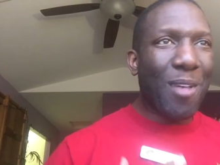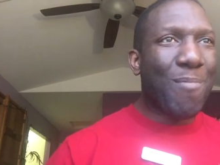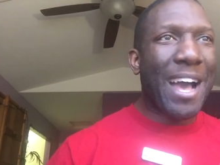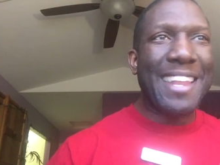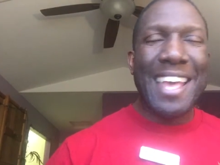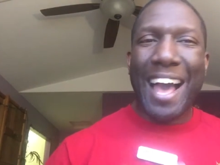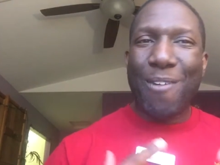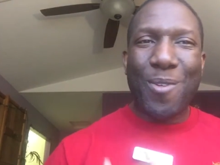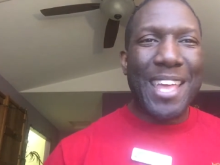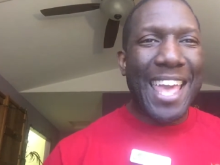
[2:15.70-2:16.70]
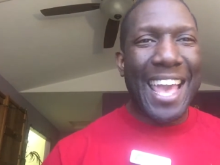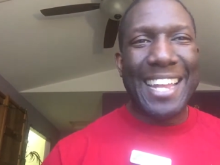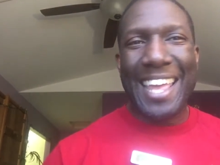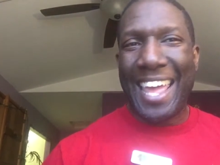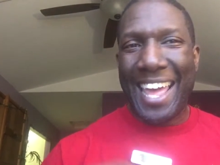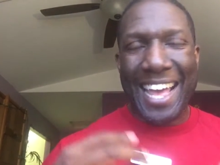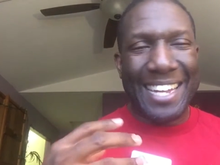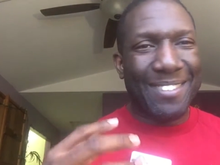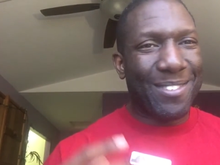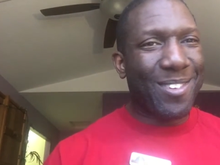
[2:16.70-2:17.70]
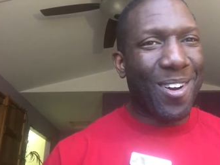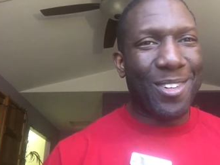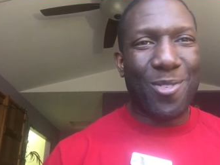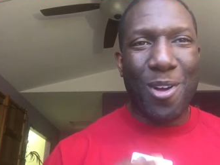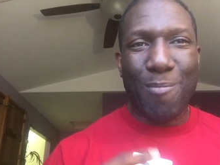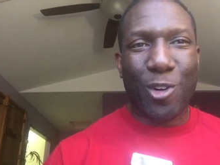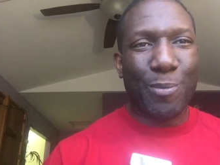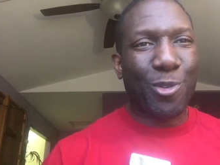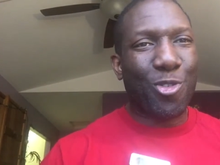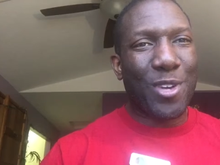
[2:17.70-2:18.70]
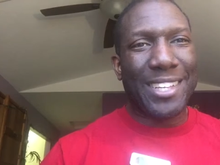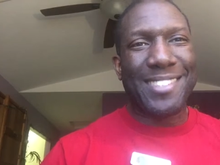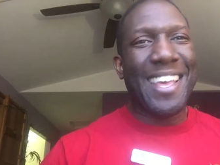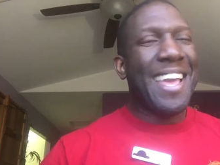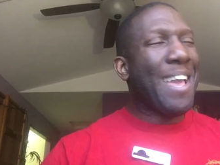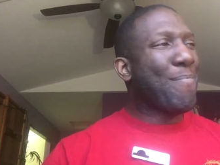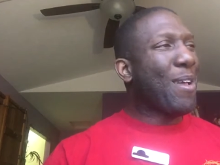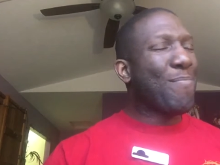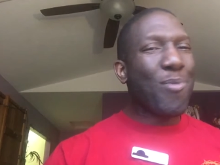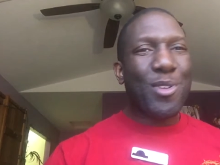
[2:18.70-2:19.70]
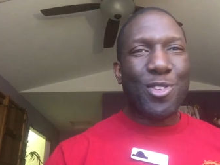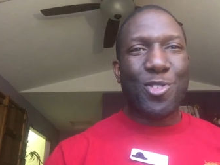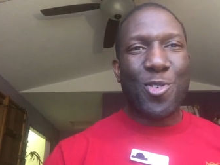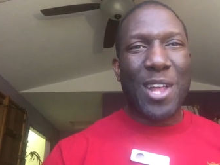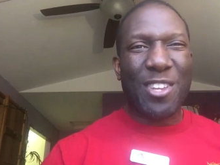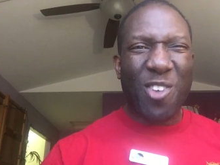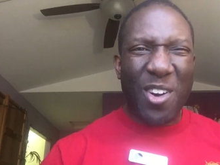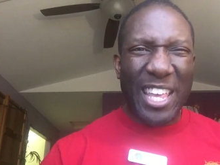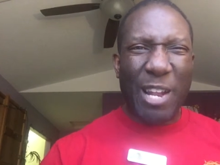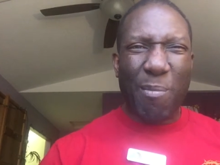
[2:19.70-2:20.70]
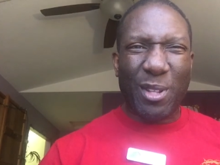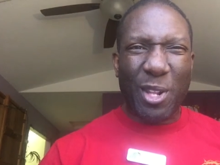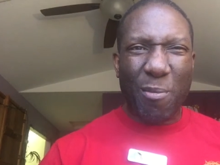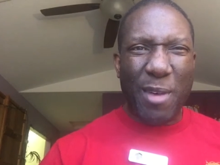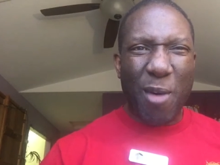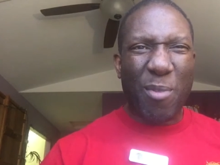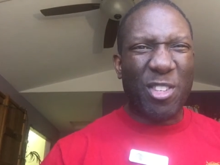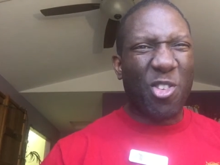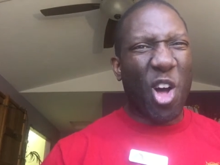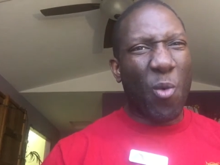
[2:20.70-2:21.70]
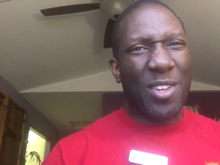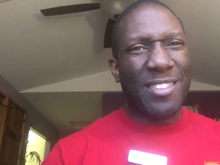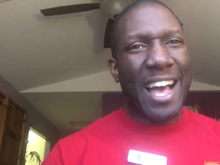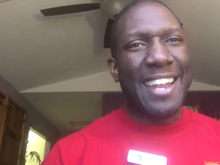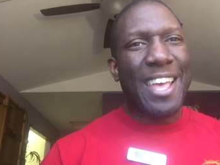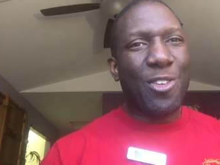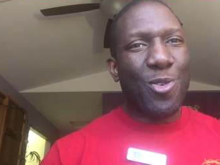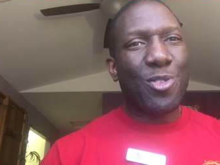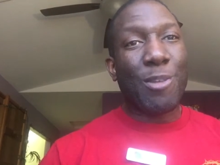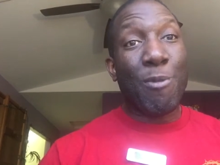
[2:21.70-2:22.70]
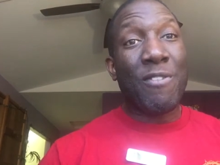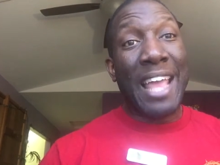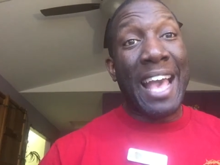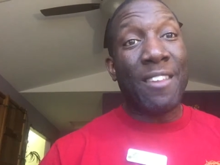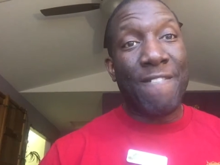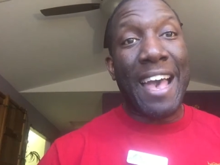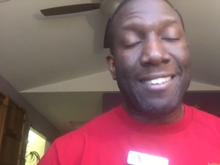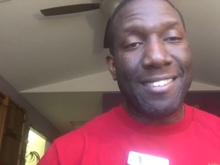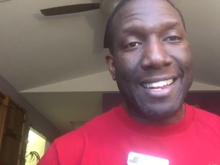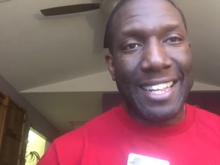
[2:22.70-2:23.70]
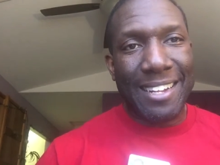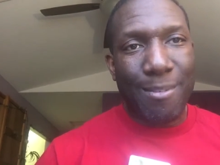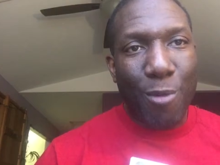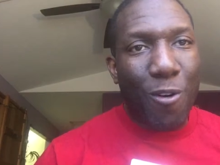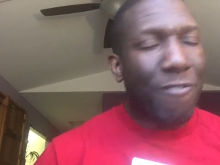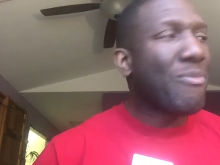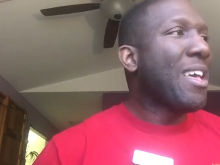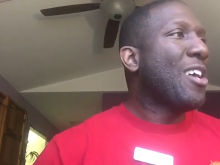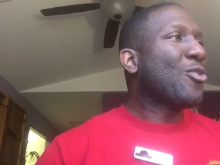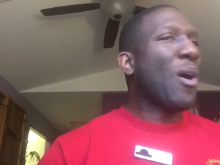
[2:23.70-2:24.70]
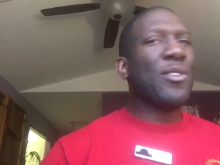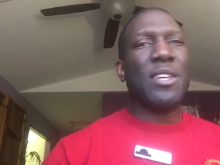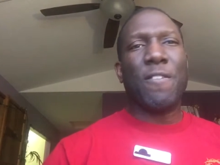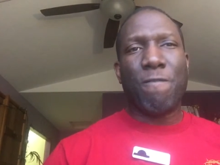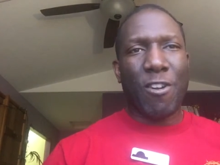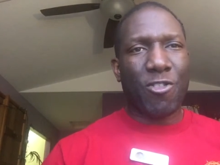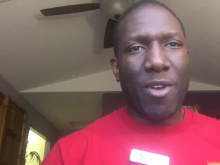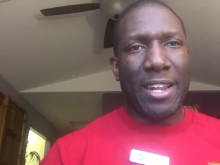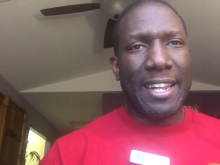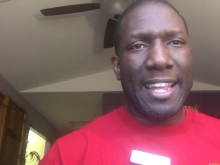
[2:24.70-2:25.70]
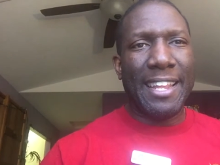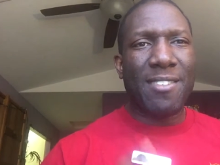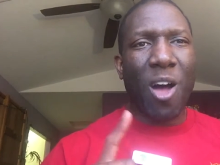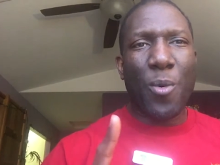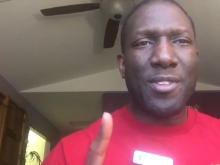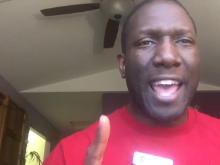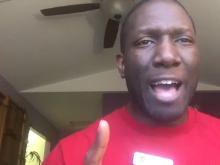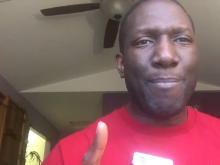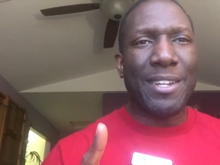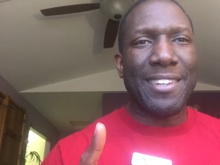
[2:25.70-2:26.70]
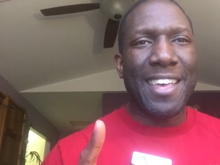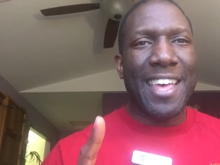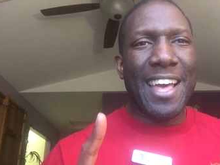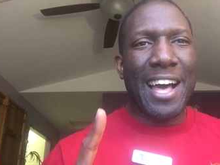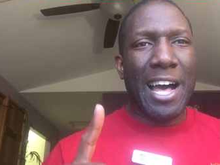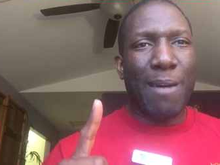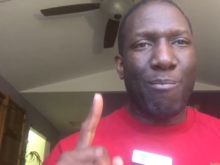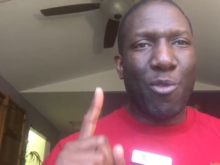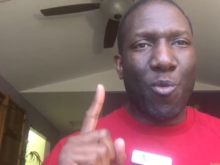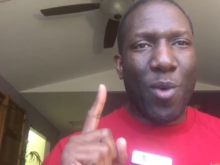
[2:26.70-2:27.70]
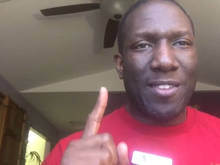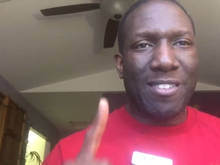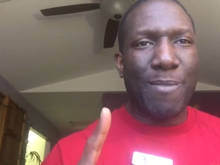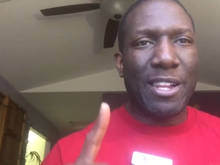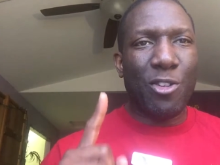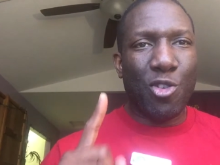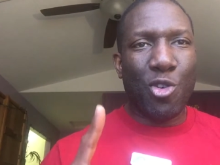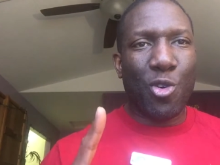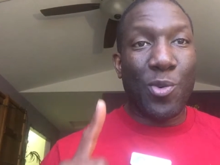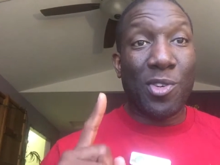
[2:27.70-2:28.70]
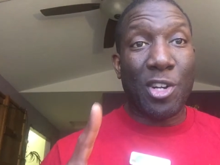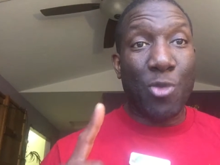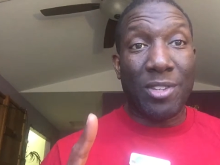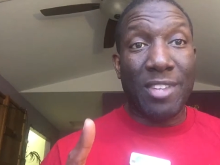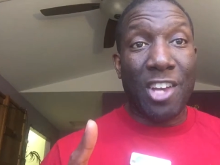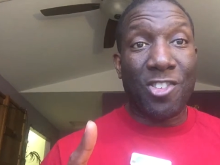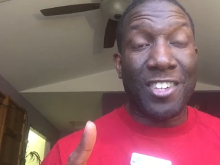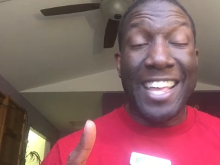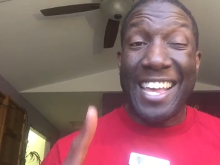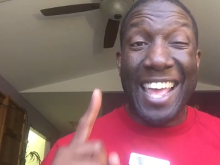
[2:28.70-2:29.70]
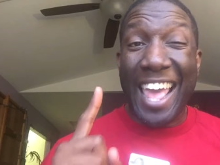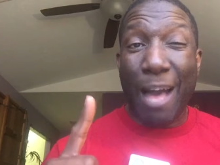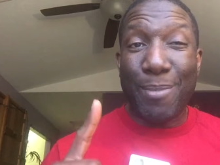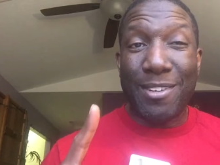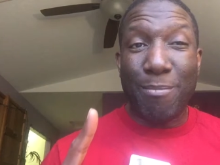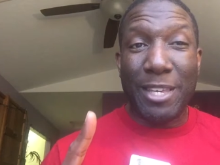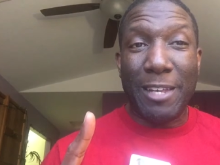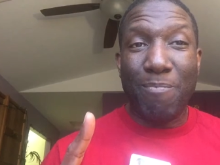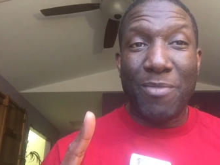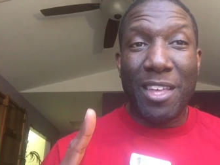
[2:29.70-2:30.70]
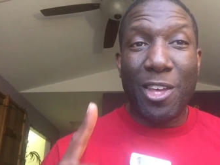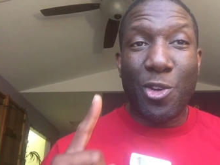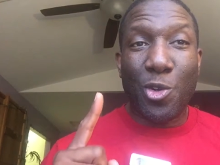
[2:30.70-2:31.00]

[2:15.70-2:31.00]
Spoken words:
But I went ahead and started doing multiple drinks, and pretty soon I started to get up a little bit, but still I was not used to moving as fast as I needed to move. So I was getting frustrated, and this always happened when somebody new was on the drink station, and it happened to me. You